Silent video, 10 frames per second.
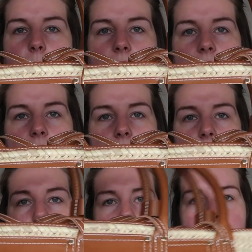
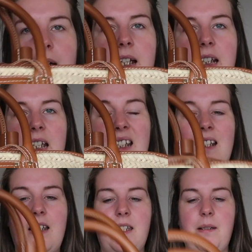basket bag in
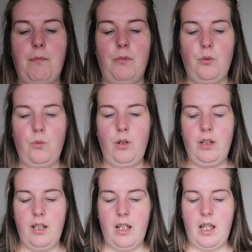a
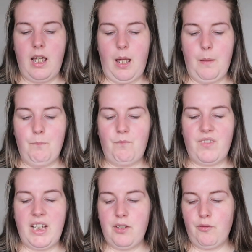small.
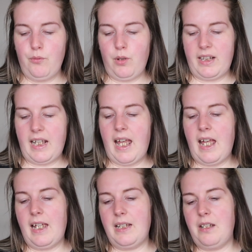These are all like
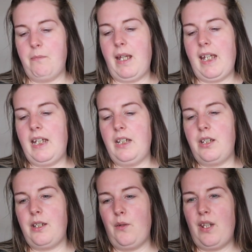handmade,
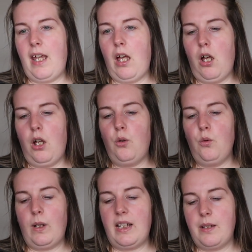so there are
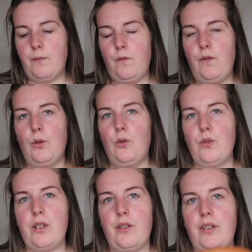always some
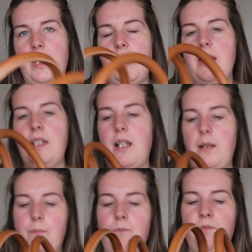flaws on these.
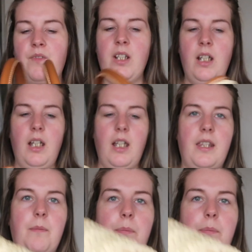The